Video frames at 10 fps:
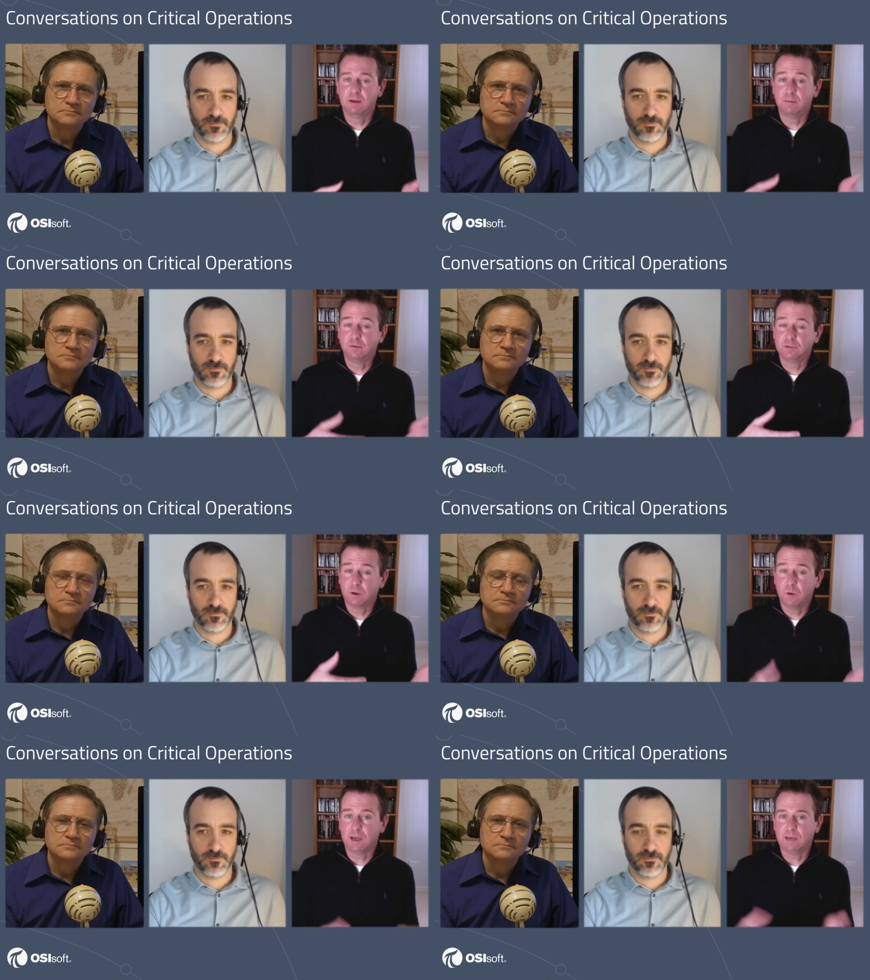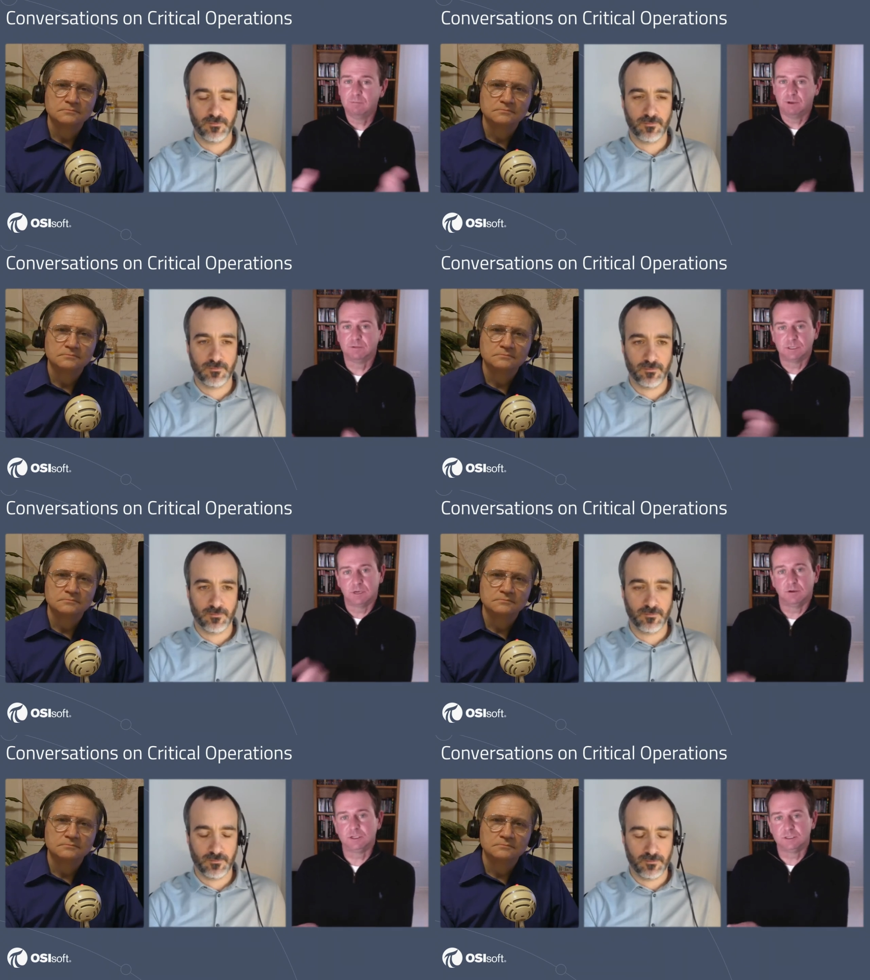Speaker 1: they're able to quickly build the
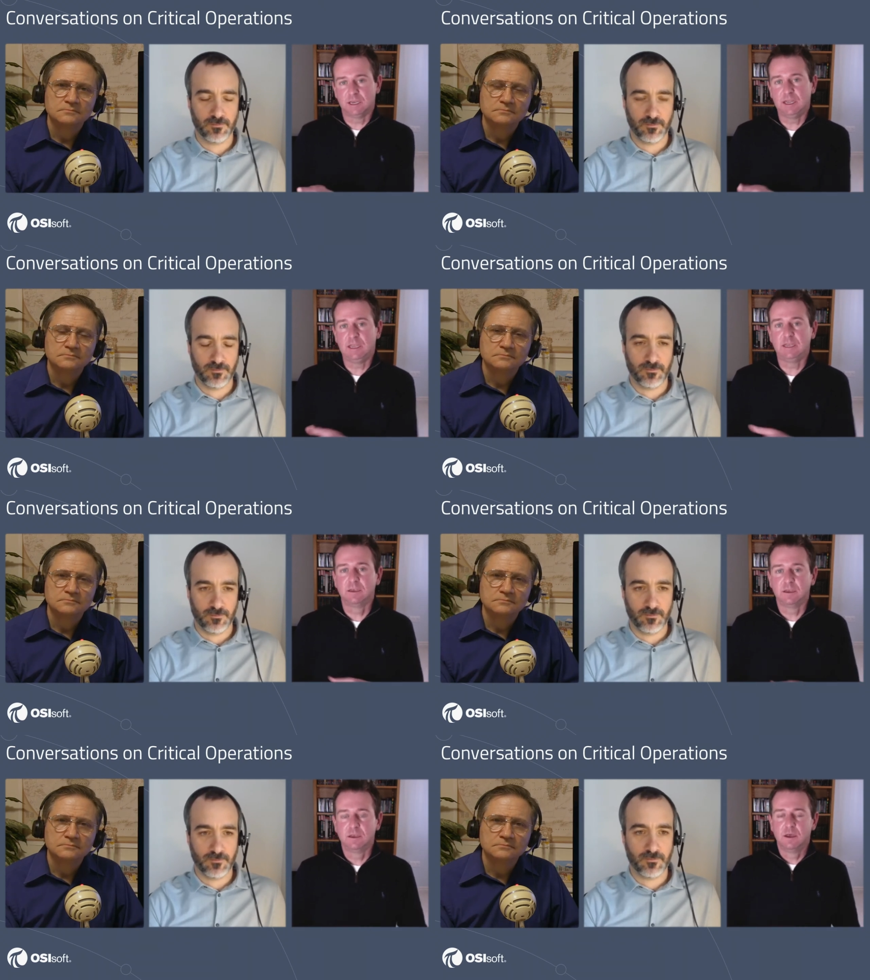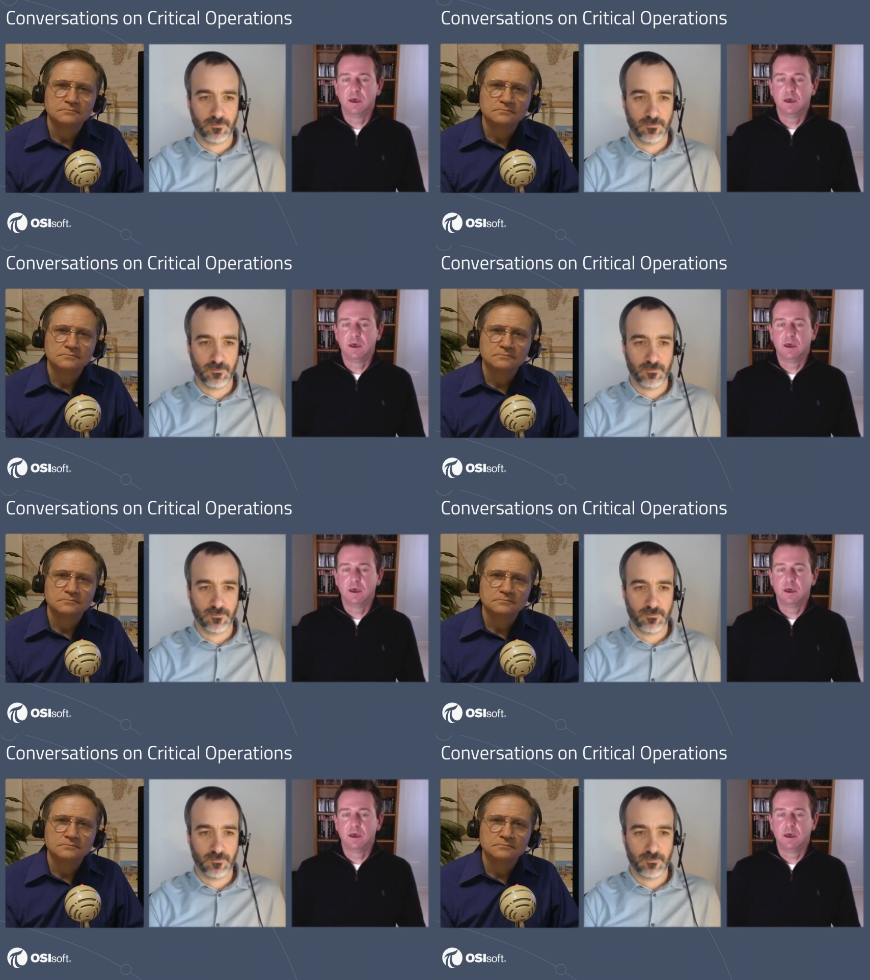solutions they need.